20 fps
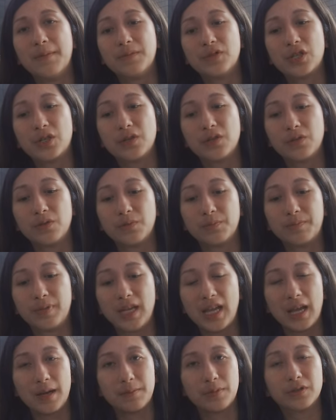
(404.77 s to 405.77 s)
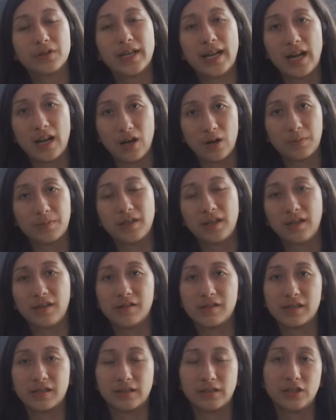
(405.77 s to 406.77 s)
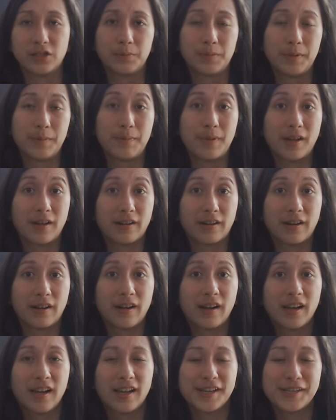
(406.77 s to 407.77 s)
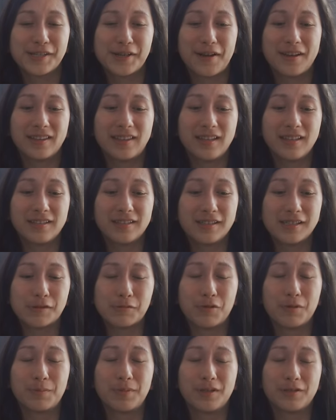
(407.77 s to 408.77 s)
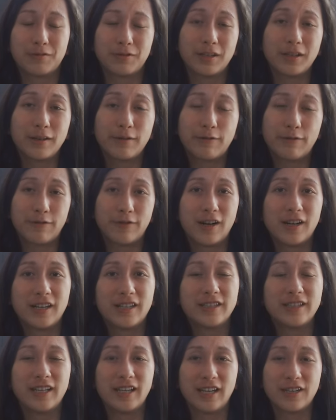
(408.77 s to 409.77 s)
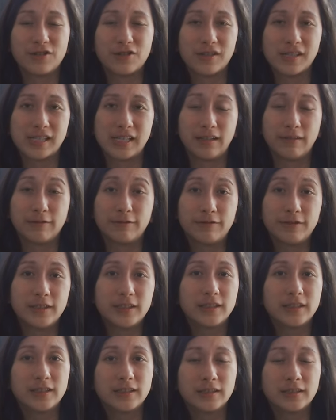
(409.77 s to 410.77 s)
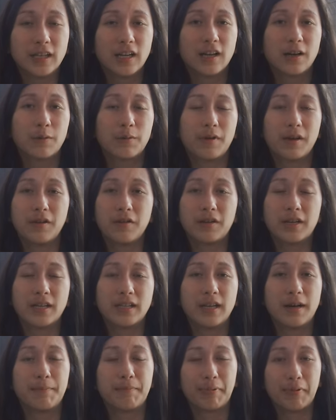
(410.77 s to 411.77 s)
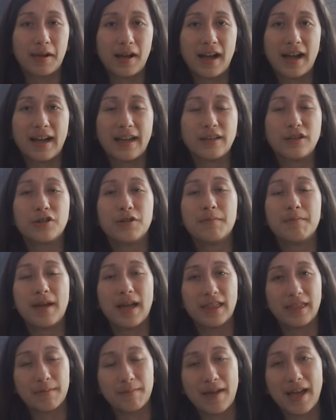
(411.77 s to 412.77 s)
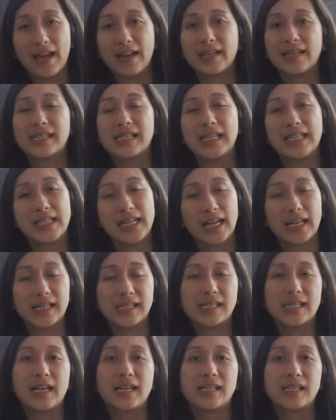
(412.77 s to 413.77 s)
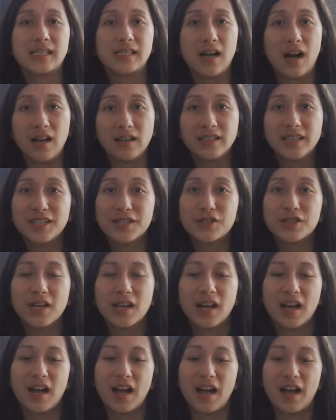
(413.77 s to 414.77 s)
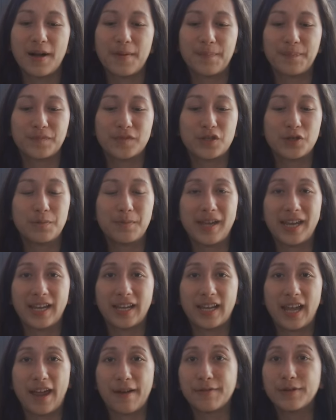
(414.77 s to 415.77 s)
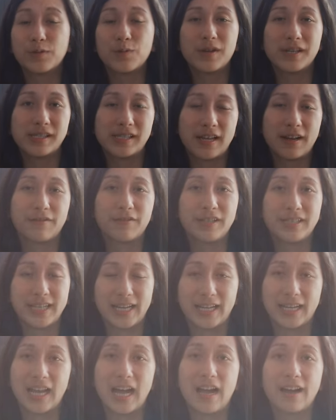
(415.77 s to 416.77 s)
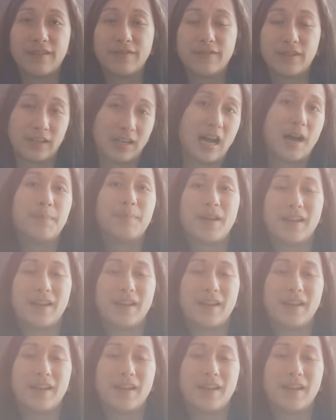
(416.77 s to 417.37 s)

to be able to help the user a little bit better. So I think this will be a really fun and interesting field where you can apply your mathematics and data science knowledge to make everyone's everyday life a lot